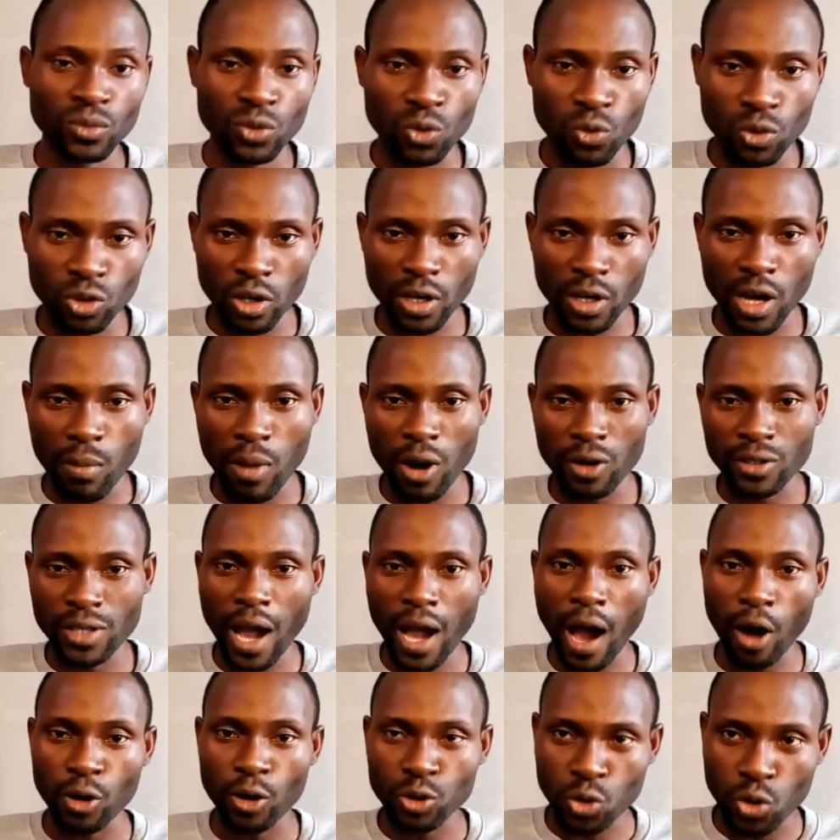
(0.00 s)
We'll talk about
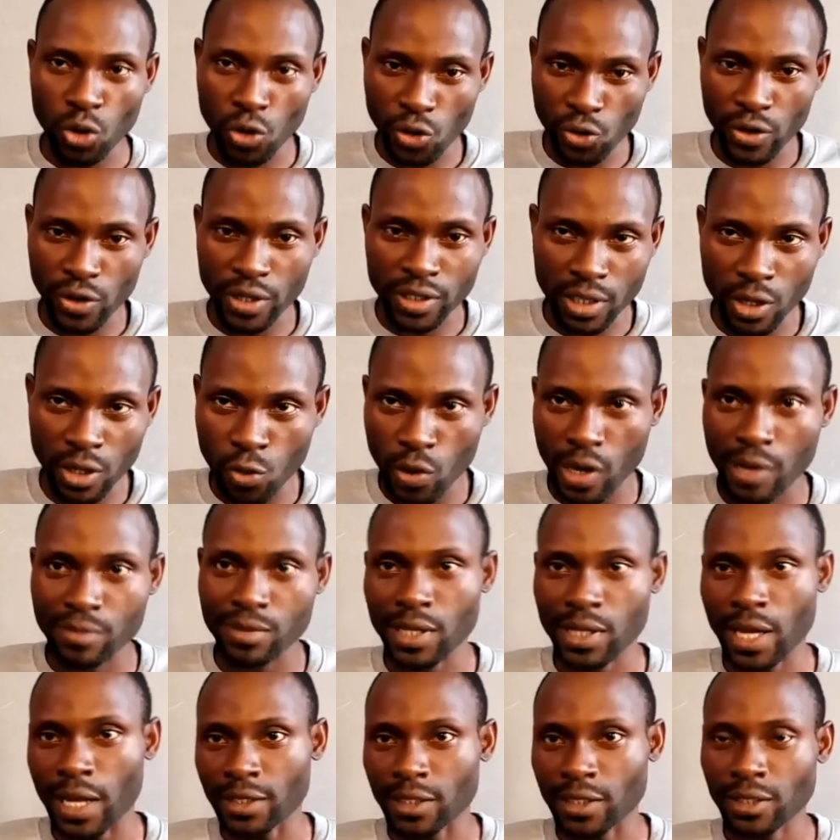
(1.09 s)
how to create a
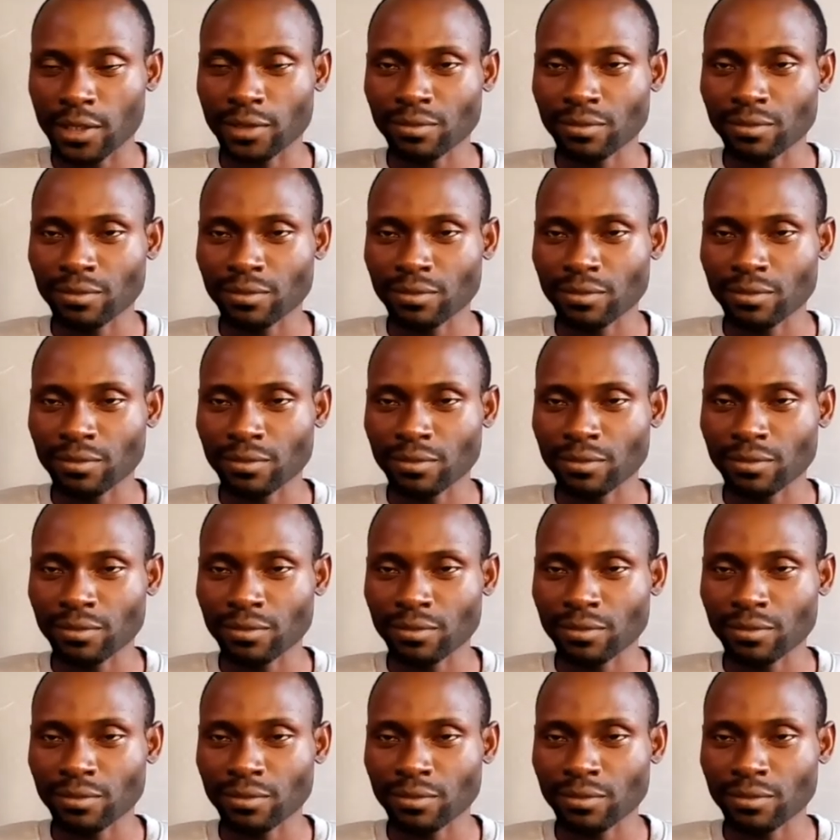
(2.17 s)
website.